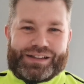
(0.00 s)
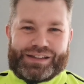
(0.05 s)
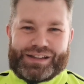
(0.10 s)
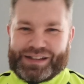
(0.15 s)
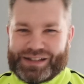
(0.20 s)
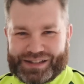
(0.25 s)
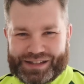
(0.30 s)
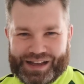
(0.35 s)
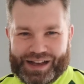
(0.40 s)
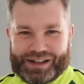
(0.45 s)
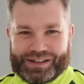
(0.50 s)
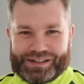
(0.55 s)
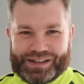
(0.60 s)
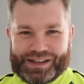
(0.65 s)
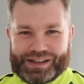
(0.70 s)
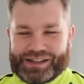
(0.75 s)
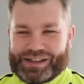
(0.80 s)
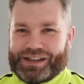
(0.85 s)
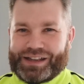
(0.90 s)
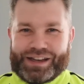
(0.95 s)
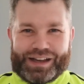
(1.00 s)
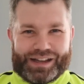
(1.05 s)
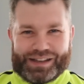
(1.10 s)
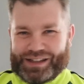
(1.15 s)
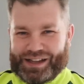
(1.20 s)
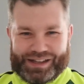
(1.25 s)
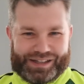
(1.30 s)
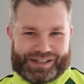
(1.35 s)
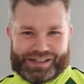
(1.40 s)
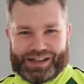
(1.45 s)
The Celts,
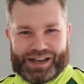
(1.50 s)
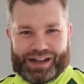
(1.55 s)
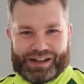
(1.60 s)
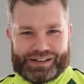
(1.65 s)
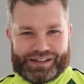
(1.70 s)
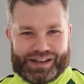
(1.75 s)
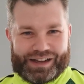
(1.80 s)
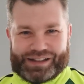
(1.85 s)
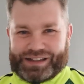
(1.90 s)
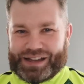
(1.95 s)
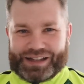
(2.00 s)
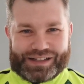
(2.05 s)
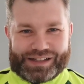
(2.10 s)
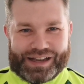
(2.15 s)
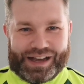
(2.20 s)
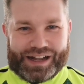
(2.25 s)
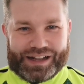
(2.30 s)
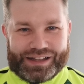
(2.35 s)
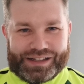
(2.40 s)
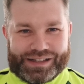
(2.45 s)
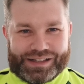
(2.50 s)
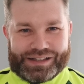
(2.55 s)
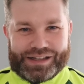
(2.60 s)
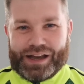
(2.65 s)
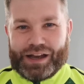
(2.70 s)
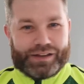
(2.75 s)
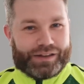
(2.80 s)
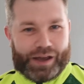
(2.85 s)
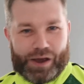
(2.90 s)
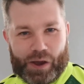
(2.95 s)

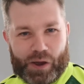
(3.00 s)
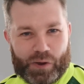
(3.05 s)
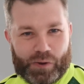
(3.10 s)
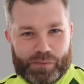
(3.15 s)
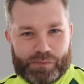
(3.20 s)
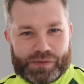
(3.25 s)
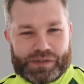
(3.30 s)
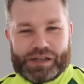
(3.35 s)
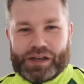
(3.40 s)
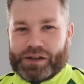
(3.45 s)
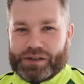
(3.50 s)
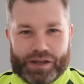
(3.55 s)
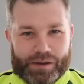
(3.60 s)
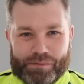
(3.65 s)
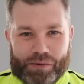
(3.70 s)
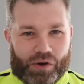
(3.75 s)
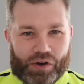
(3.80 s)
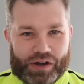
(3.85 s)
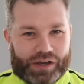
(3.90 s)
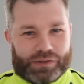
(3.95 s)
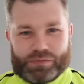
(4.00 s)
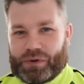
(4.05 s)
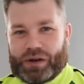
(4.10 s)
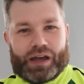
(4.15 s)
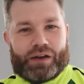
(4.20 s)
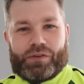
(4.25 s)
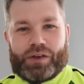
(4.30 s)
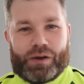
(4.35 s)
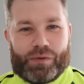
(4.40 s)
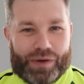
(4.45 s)
the Hoops, the Boys,
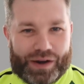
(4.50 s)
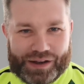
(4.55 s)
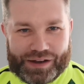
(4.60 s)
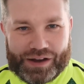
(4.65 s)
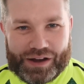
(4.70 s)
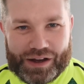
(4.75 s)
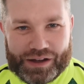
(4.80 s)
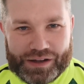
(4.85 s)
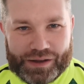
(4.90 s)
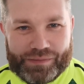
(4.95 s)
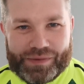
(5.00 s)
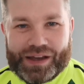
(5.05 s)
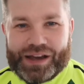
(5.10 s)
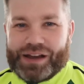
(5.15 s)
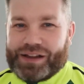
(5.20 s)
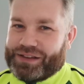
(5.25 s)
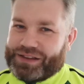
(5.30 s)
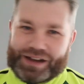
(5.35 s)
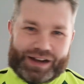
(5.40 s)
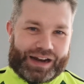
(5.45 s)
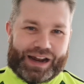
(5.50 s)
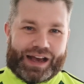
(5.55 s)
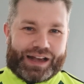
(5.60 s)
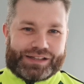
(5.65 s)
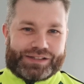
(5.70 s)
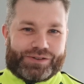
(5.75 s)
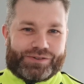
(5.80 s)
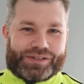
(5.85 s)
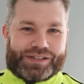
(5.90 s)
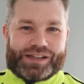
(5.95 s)
whatever you want to call them, the
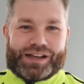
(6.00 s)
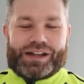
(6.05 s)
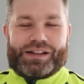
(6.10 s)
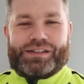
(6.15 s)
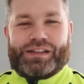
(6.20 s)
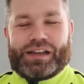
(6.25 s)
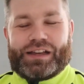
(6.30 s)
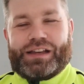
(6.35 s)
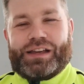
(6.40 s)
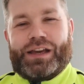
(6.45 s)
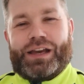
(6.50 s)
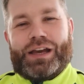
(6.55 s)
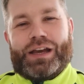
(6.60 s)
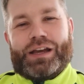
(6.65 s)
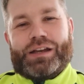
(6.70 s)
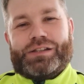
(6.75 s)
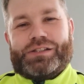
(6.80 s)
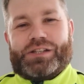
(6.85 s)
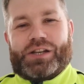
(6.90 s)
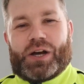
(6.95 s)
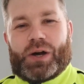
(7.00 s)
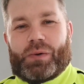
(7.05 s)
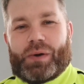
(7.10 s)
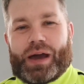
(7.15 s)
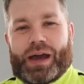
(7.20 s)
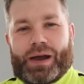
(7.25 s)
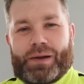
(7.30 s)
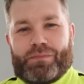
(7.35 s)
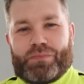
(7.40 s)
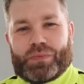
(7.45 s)
Glasgow Celtic. So
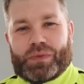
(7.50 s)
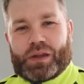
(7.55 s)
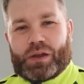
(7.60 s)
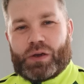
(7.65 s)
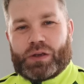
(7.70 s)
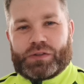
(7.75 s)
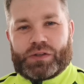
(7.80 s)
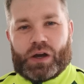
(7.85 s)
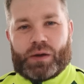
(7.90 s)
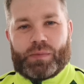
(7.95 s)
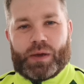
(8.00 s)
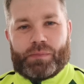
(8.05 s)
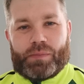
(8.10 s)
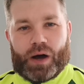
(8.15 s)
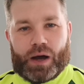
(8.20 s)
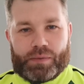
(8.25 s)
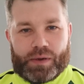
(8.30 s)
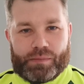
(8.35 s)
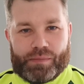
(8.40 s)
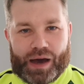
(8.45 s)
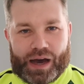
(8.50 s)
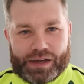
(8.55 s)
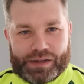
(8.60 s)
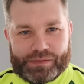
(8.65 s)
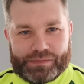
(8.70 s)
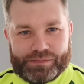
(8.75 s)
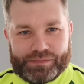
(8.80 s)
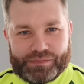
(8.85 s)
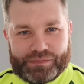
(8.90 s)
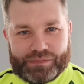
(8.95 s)
it's going to be Bobby
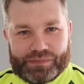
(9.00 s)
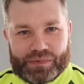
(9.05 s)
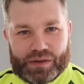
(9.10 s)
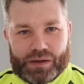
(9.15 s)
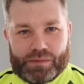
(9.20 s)
Madden.